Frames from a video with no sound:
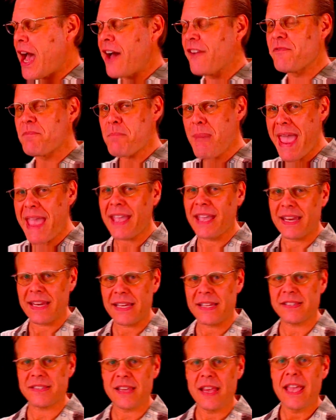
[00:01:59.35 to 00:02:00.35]
of
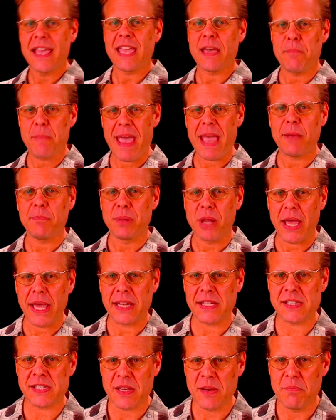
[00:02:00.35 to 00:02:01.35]
manganese can make blades